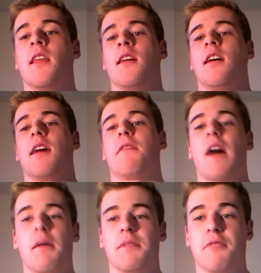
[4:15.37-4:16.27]

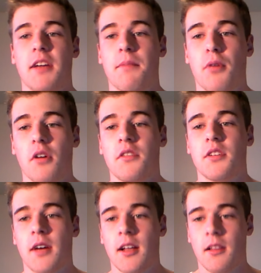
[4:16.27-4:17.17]
Fibre is pretty important
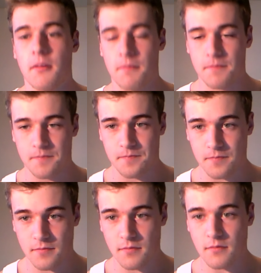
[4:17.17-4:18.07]
as well.
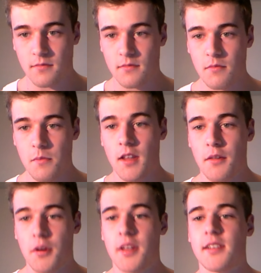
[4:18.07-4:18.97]

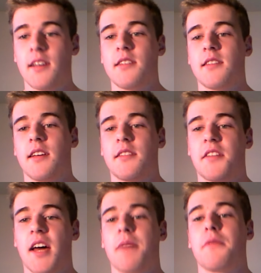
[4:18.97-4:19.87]
What this is, it's a
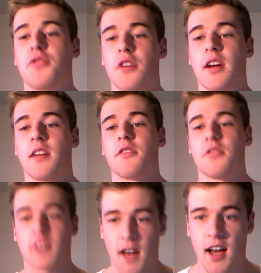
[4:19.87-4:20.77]
type of sugar, so
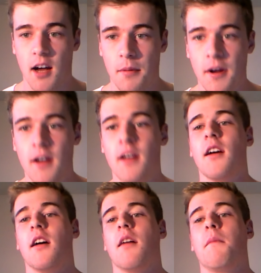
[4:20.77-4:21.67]
it's a carb,
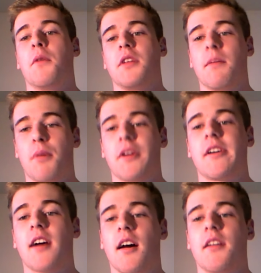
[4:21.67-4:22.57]
but your body
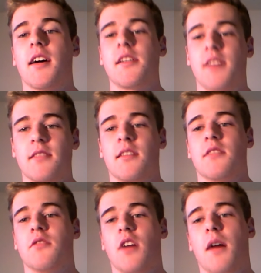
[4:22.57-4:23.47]
can't digest
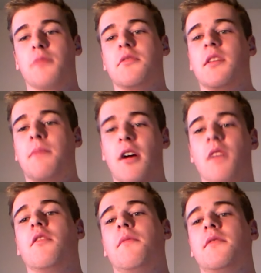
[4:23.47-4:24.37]
it, so it helps with your
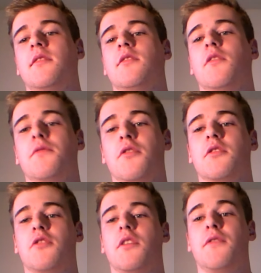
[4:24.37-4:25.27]
bowel movements and stuff. So
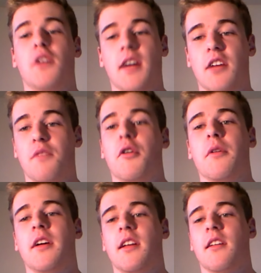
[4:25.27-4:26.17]
it's good. If you don't get enough
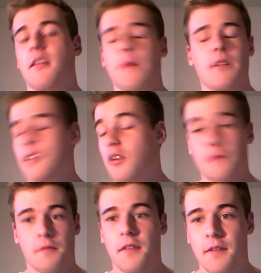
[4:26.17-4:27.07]
protein,
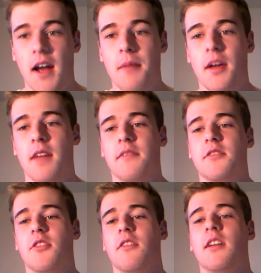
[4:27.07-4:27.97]
enough fibre
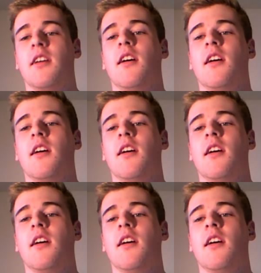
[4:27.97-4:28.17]
even, sorry,